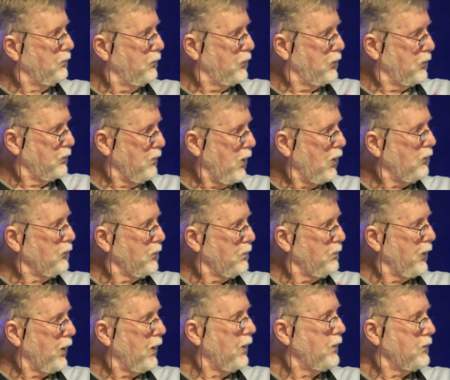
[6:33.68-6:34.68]
to
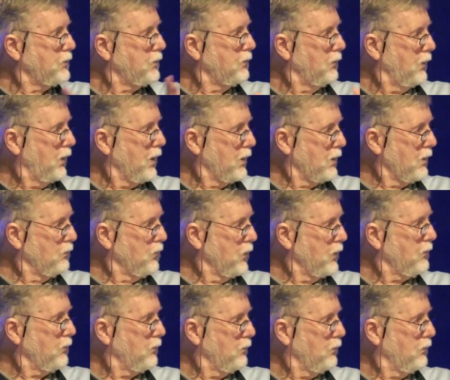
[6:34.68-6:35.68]
multiply together
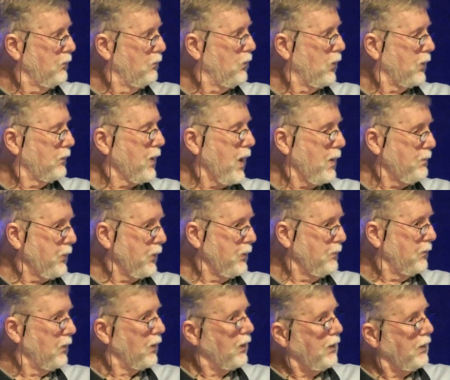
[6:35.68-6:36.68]
with what
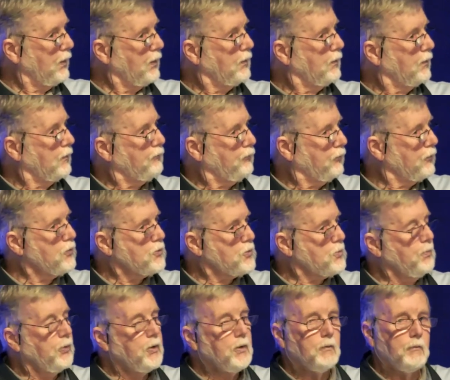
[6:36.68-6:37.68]
happened in the
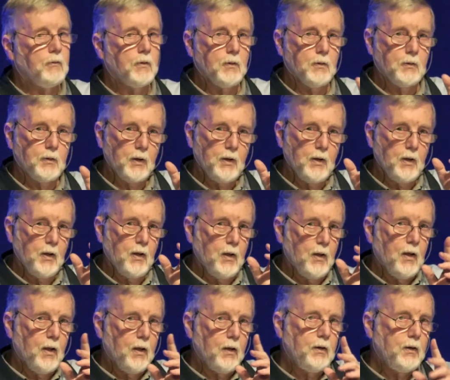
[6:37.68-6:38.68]
first period.
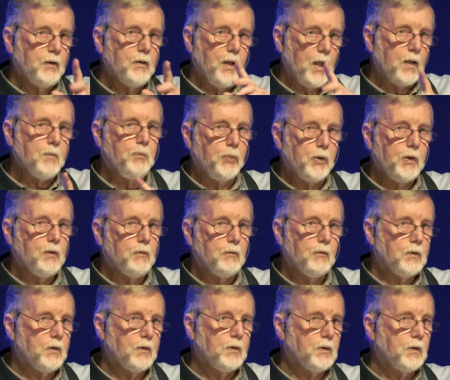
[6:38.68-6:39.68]
And in that
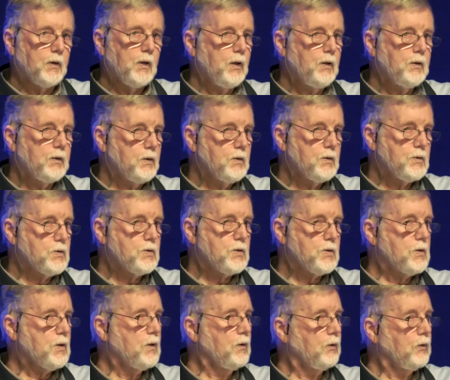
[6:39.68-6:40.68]
period, it
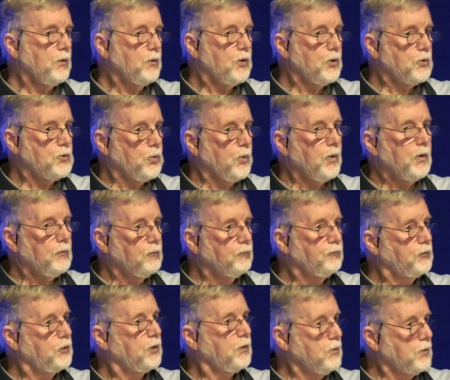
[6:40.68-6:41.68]
is the 12
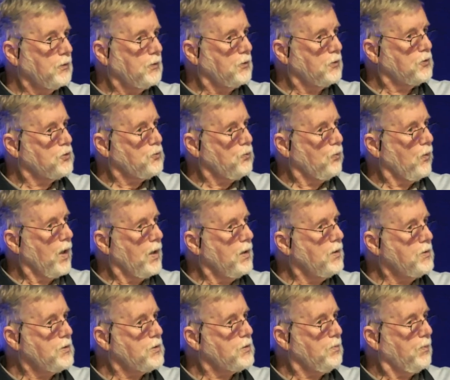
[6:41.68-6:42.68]
churches
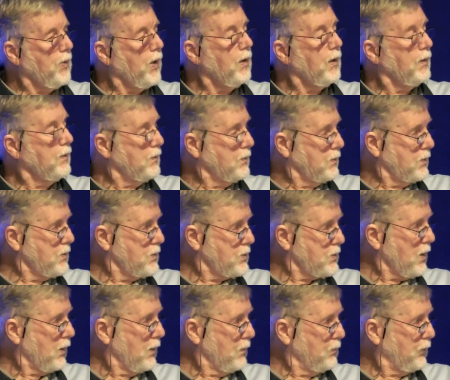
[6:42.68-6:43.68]
raised by the
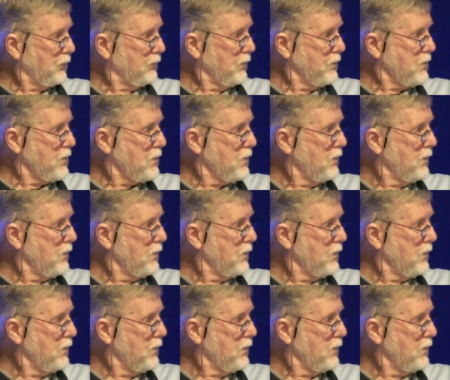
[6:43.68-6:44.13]
disciples.